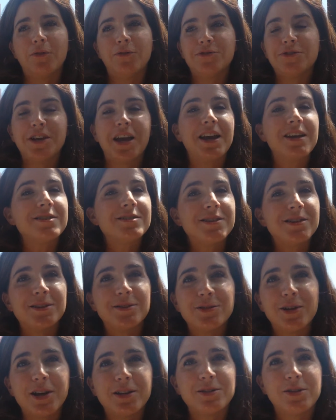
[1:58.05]
saints
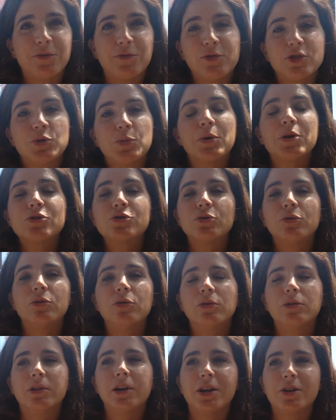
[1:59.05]
and different spiritual
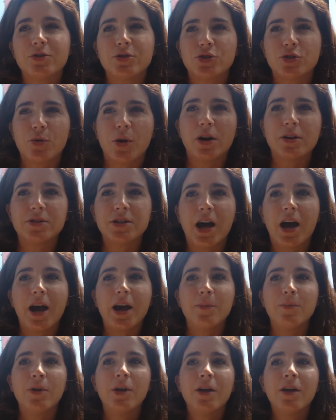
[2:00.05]
leaders throughout
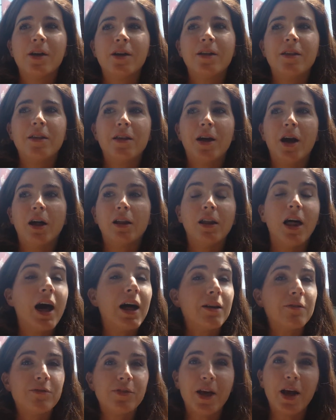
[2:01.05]
time, a
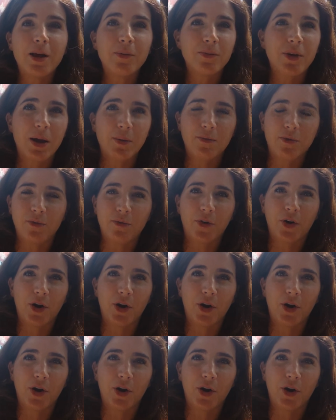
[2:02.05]
lot of them came from